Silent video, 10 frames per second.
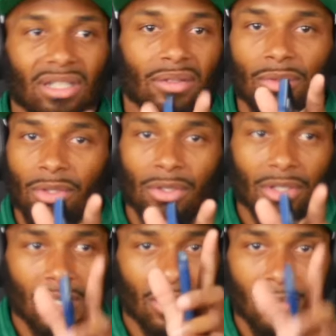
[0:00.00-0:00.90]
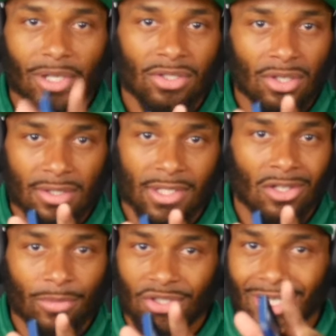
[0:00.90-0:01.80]
in New York, all my Jersey
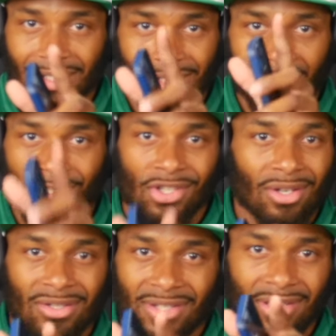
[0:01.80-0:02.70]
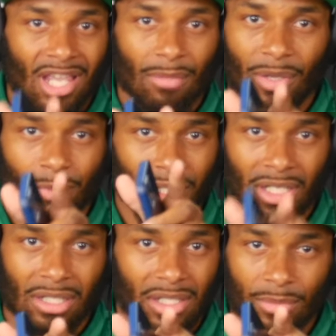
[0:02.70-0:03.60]
homies tried to say Jersey came up with the
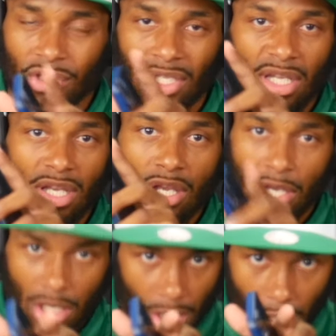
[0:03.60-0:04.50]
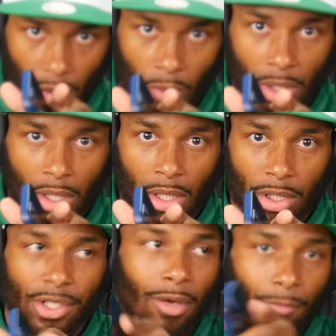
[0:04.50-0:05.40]
club shit. No,
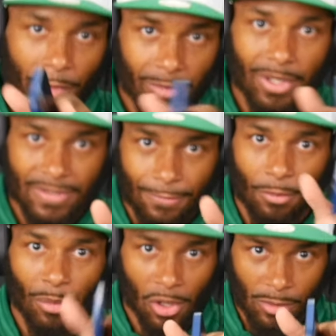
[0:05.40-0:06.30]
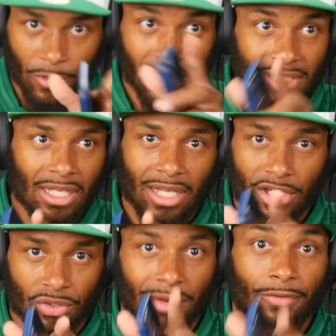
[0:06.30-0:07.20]
y'all remixed it from Baltimore. Let's get that
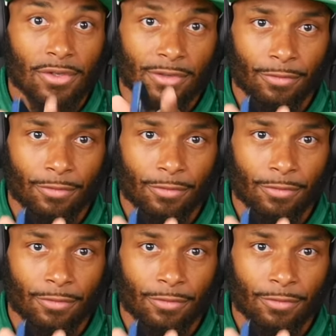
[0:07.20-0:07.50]
straight first and